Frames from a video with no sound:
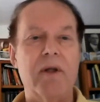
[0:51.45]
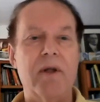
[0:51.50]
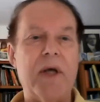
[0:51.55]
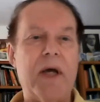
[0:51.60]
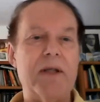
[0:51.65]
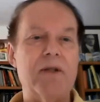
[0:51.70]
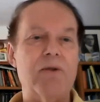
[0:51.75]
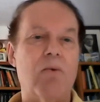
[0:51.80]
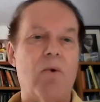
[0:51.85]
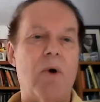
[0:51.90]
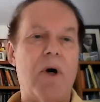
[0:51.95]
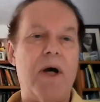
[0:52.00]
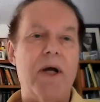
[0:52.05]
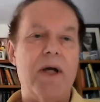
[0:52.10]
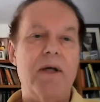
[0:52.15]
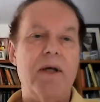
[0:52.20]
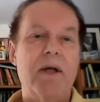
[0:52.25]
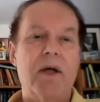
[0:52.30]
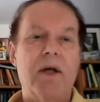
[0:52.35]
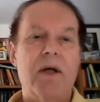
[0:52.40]
That's
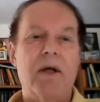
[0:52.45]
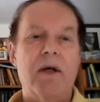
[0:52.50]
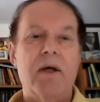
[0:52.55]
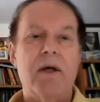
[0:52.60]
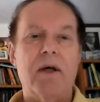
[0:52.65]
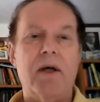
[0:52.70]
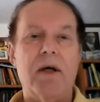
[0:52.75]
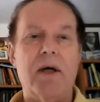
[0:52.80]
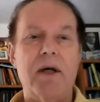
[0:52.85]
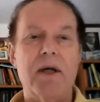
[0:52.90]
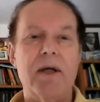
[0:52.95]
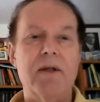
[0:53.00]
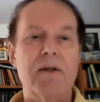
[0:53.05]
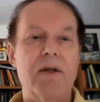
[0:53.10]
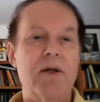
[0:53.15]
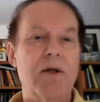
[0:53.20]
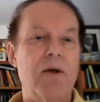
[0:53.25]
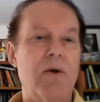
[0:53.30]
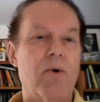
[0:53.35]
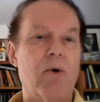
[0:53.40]
why in
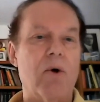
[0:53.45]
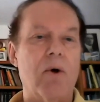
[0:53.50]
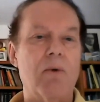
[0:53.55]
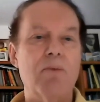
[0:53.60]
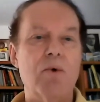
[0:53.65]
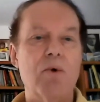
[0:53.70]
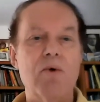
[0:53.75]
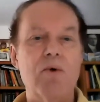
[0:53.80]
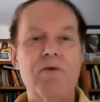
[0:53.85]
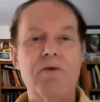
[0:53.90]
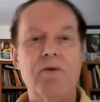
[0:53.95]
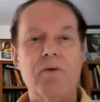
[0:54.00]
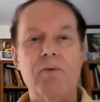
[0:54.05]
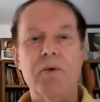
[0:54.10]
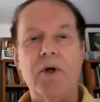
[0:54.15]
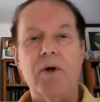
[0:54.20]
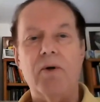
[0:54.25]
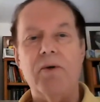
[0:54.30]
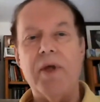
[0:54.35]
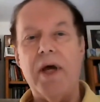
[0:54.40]
the Euro move,
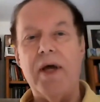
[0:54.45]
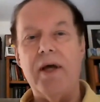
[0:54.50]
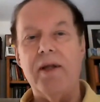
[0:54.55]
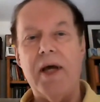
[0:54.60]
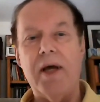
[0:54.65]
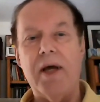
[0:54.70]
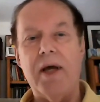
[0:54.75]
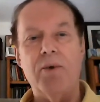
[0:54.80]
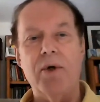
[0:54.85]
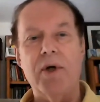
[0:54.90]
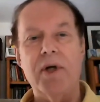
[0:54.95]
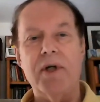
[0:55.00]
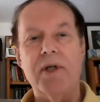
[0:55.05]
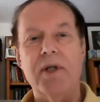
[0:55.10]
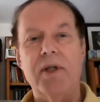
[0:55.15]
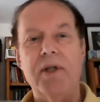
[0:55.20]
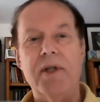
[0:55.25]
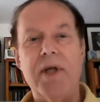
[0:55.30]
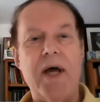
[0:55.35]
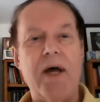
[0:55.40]
that
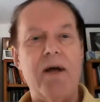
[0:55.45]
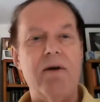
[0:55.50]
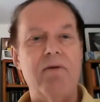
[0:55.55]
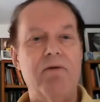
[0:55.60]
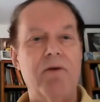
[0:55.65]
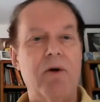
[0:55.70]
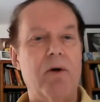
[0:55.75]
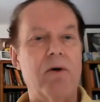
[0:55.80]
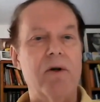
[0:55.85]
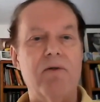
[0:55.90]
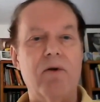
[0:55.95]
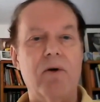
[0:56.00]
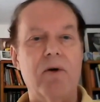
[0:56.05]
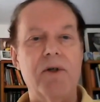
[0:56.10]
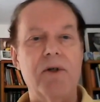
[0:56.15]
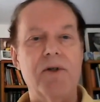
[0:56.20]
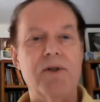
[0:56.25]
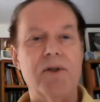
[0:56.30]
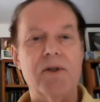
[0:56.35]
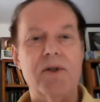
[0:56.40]
predicted that very,
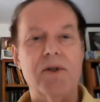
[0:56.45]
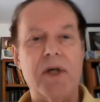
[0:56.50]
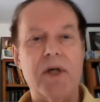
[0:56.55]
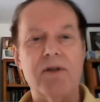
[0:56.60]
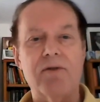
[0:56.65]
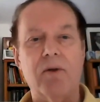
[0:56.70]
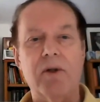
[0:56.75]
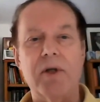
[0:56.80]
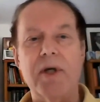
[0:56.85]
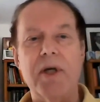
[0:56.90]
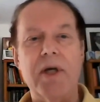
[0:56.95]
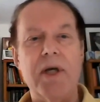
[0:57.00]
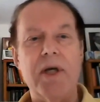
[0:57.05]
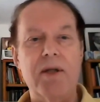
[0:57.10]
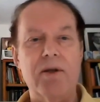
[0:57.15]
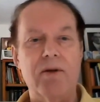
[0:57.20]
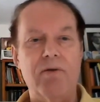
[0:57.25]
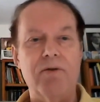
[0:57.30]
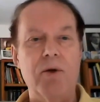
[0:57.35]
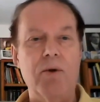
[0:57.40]
very successfully
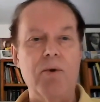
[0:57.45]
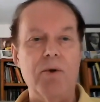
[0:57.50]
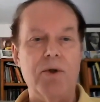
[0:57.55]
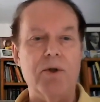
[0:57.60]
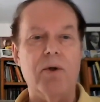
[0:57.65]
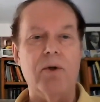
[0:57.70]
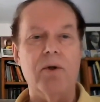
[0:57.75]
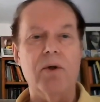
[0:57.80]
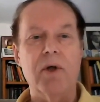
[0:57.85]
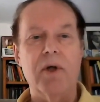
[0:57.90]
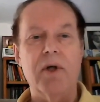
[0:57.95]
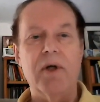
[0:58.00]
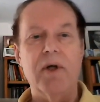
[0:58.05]
in the future.